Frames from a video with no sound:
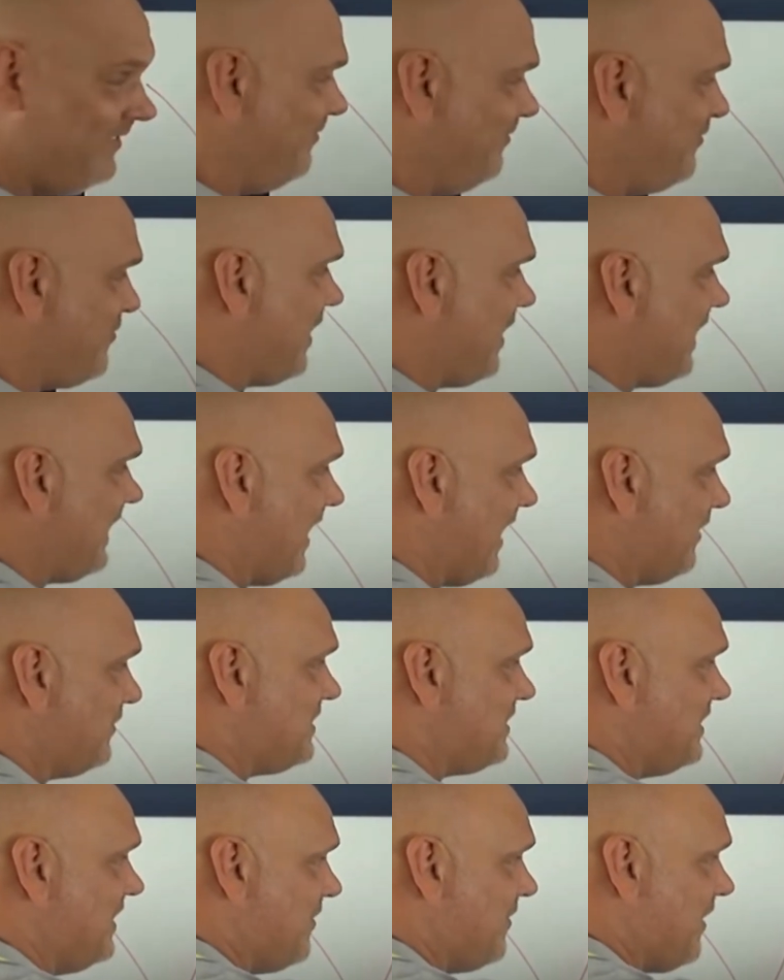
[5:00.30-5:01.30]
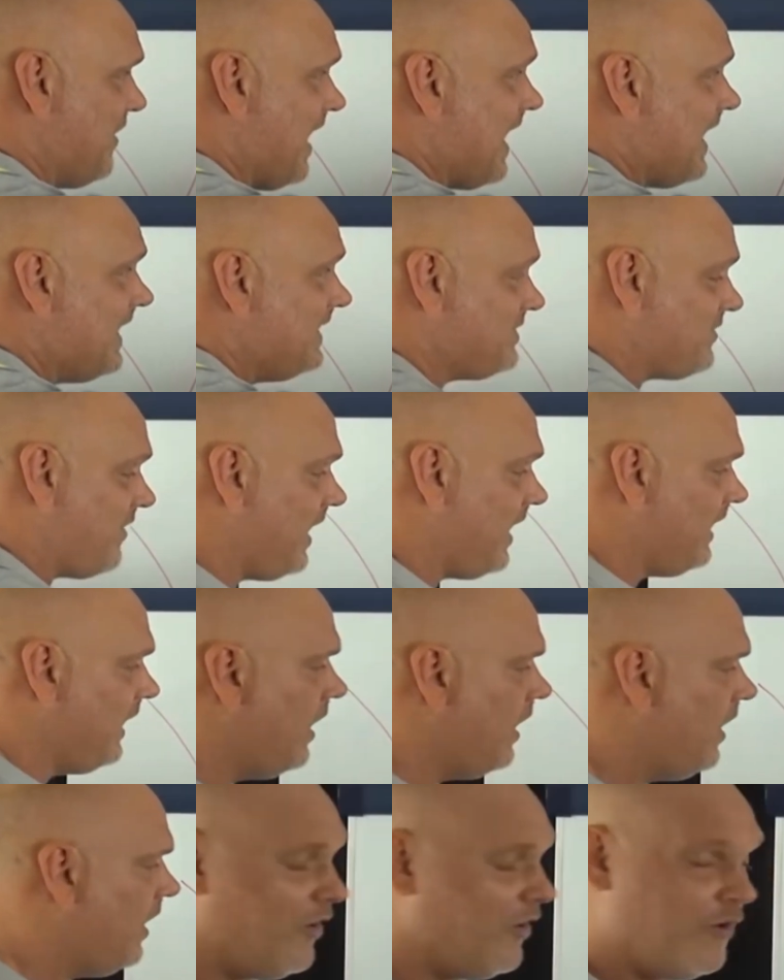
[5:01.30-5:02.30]
break out to new highs, right?
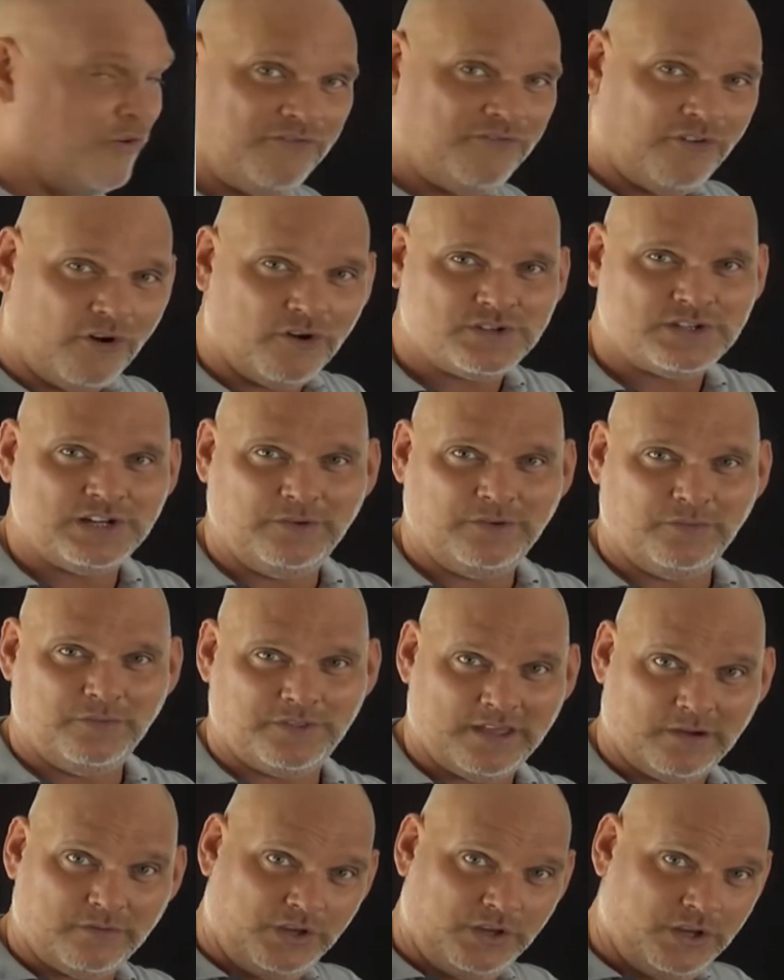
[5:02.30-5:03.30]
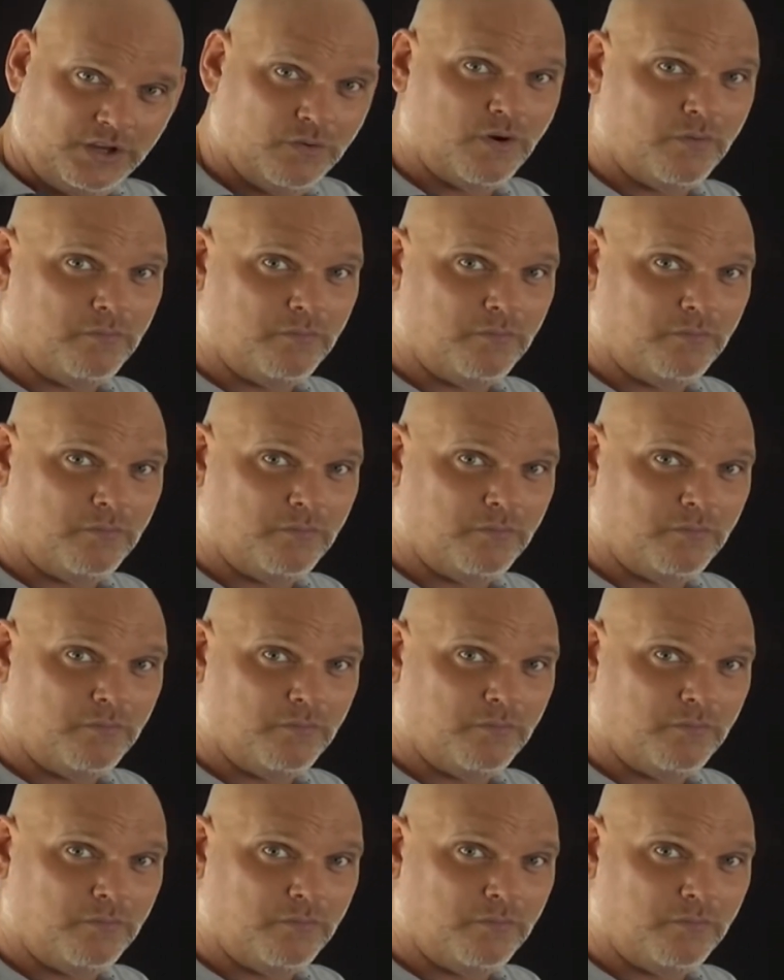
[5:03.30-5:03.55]
unfortunately without you on